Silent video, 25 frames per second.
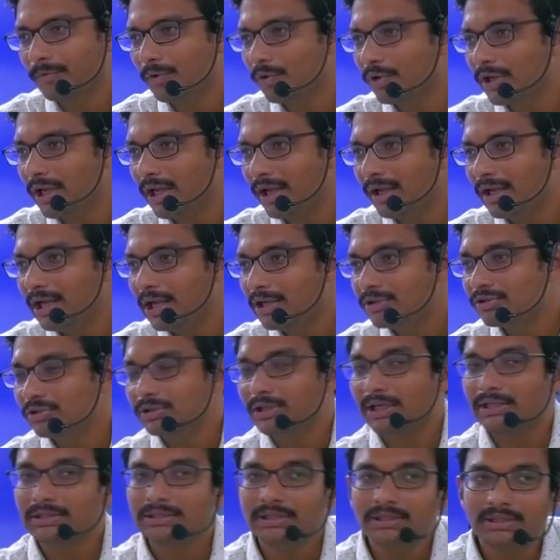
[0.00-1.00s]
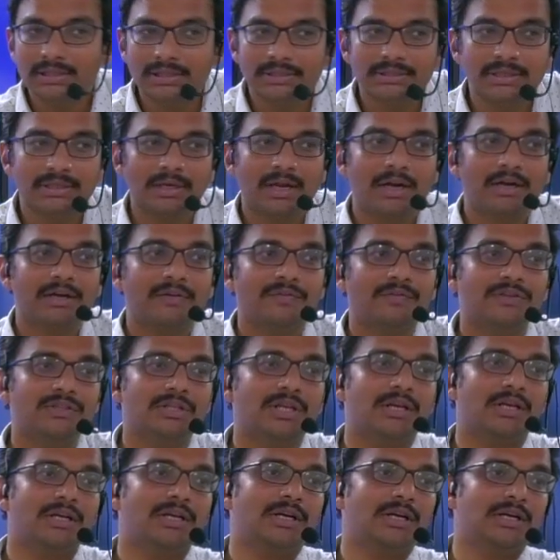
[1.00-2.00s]
Okay, so that's the reason
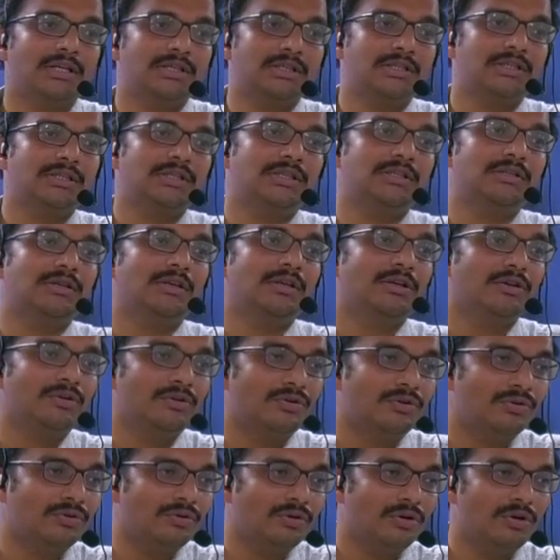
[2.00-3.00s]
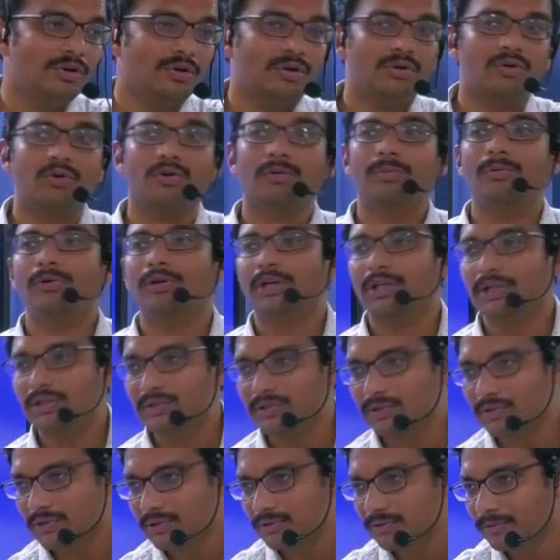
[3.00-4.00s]
artificial intelligence is linked to
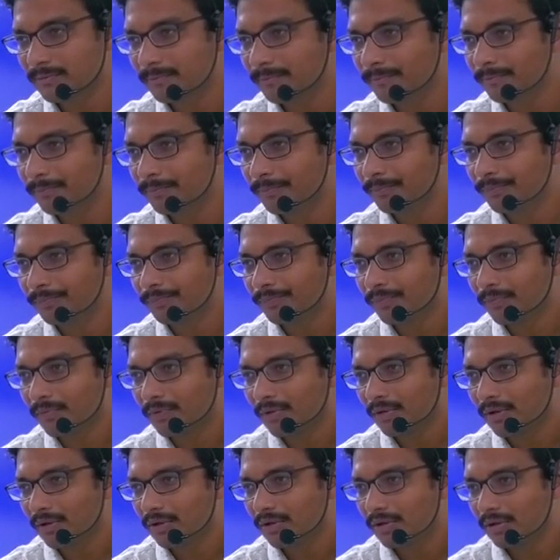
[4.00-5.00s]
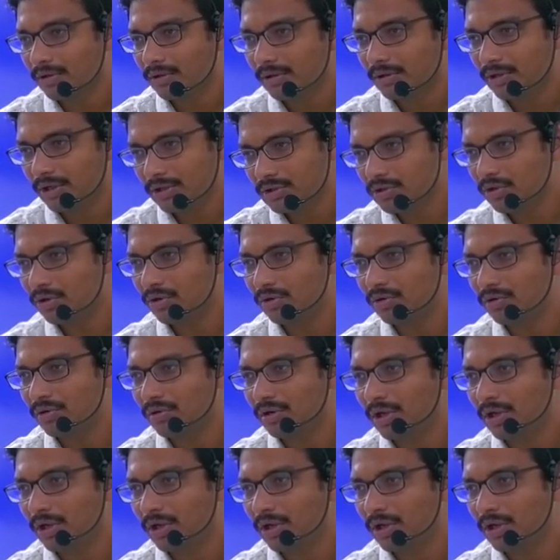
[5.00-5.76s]
robotics. Yes or no?